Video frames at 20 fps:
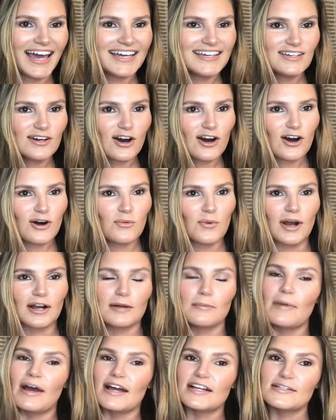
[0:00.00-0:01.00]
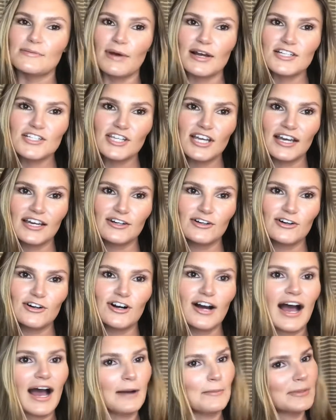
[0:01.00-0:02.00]
Hey y'all, welcome back to my
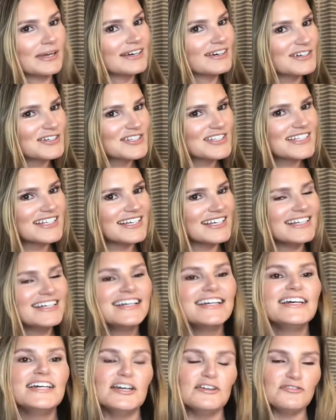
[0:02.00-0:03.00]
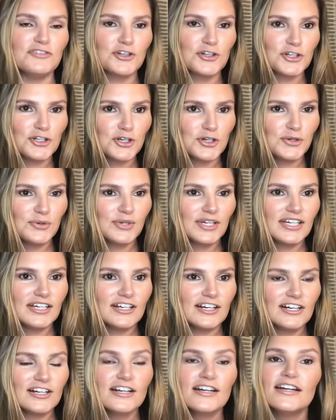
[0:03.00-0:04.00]
channel. I'm Kelsey. If you're new
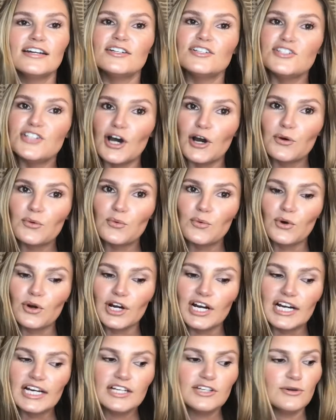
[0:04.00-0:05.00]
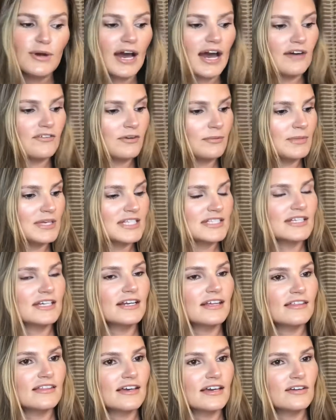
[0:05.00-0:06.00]
here, don't worry, you haven't missed
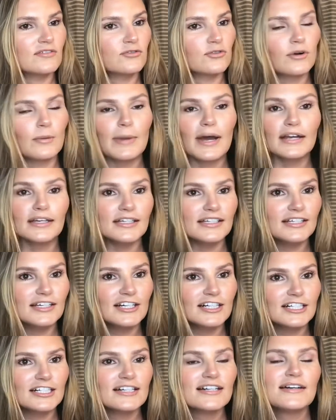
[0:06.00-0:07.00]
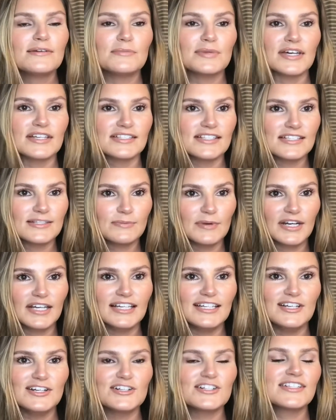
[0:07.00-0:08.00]
anything for about a year because it's been a
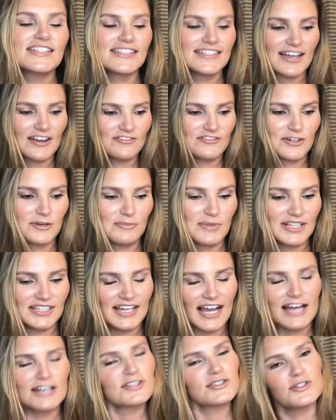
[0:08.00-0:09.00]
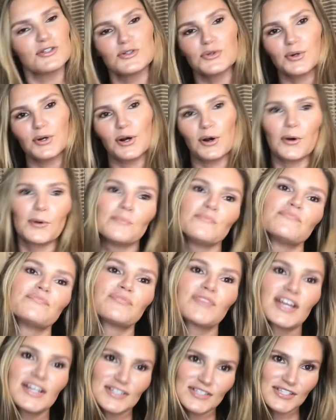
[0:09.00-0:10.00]
year since I filmed my last tutorial.
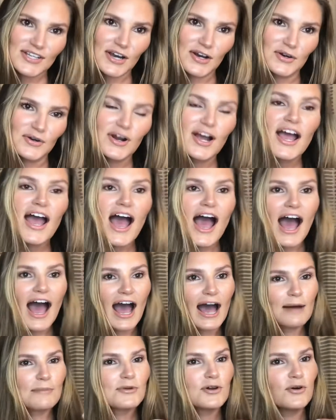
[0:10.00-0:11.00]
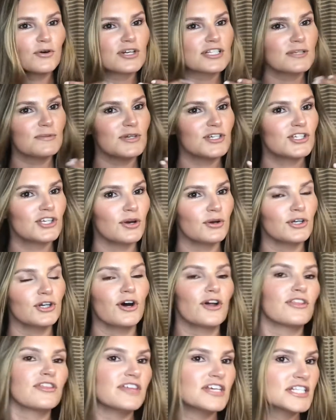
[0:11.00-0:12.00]
So I'm going to be showing
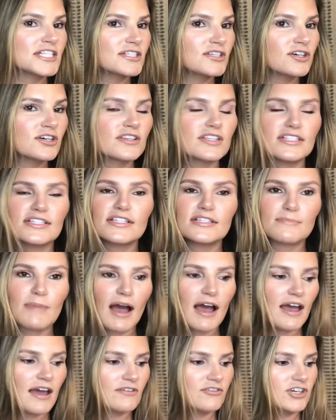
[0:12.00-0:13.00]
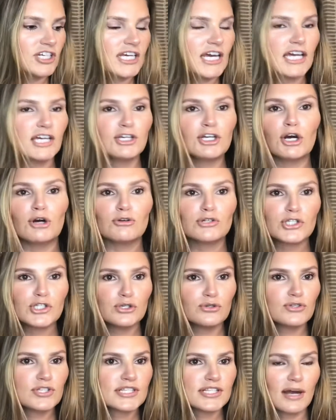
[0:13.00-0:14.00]
y'all this look. This is my everyday
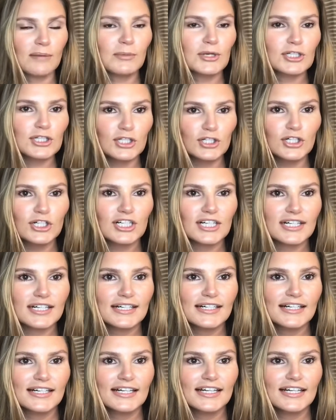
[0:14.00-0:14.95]
go-to summer look.